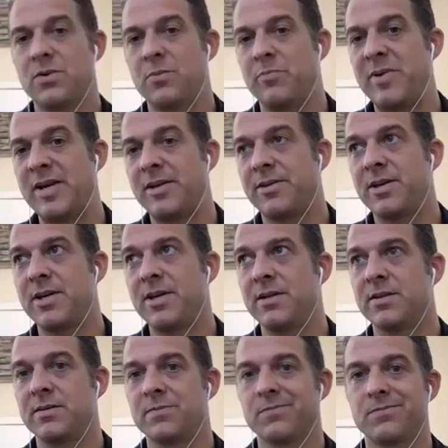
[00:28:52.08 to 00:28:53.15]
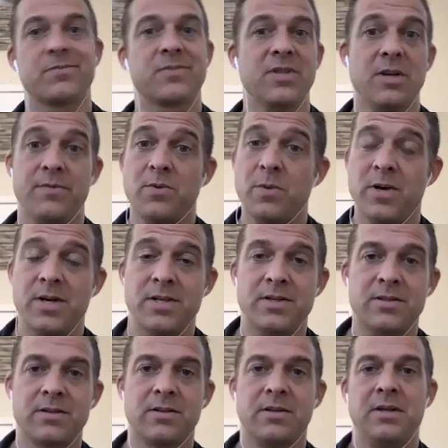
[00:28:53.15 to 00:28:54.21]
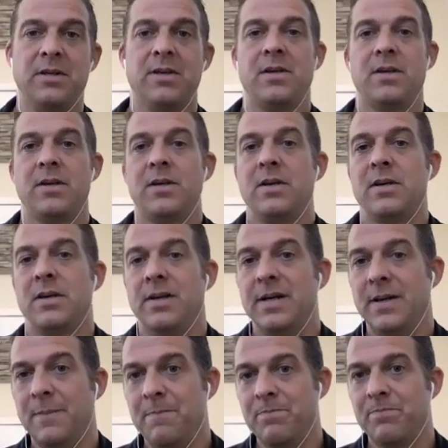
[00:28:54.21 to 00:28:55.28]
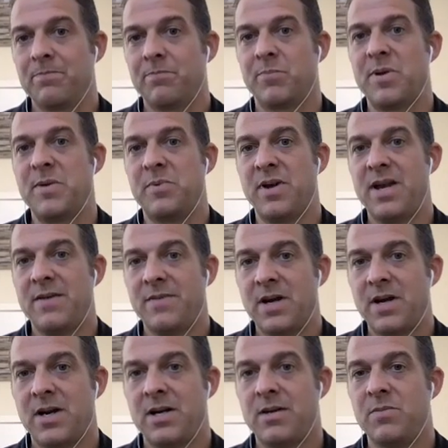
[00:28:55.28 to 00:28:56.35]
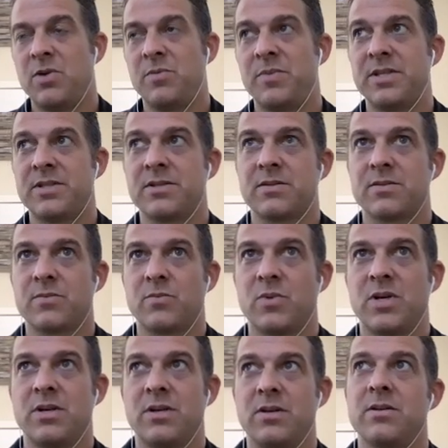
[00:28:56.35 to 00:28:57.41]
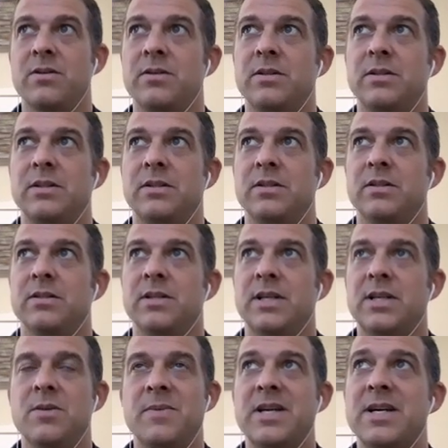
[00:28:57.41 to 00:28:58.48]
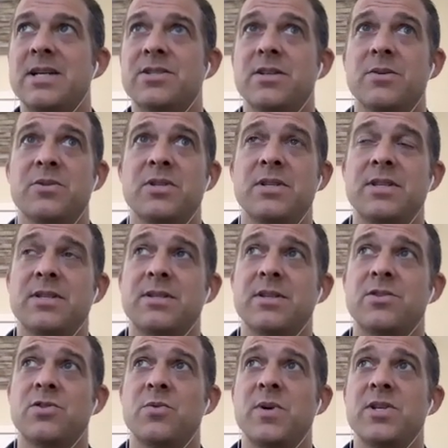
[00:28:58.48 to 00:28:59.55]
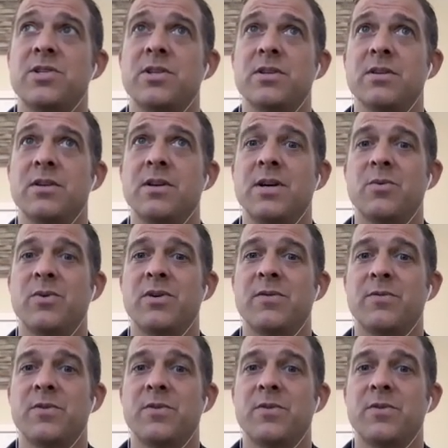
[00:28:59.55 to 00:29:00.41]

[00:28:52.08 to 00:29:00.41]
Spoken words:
big thing, self-awareness. People have aha moments where, like, oh my gosh, I was in this situation, I would have